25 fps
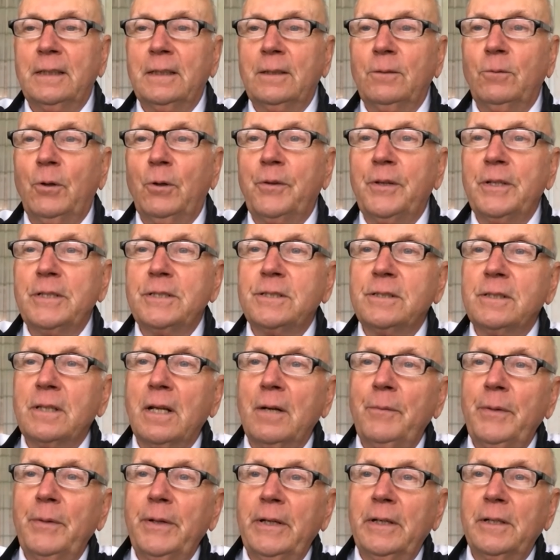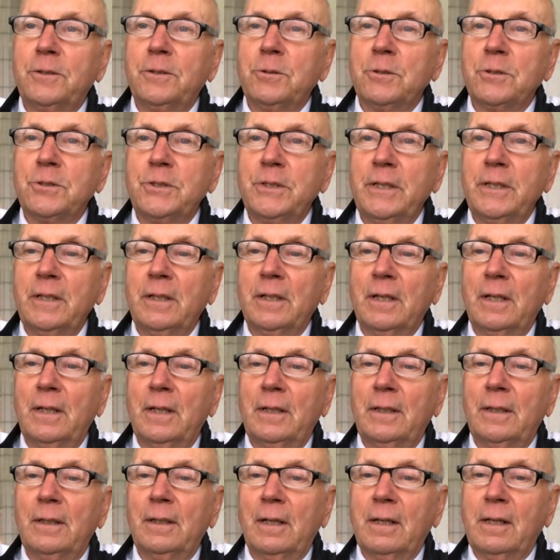Well, this is going to be interesting,
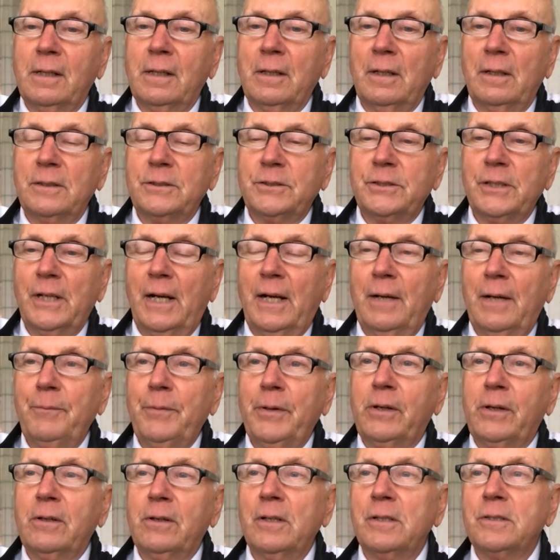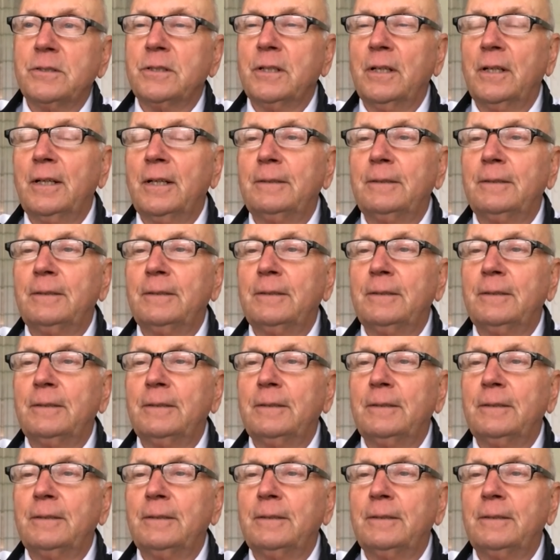Asaad, because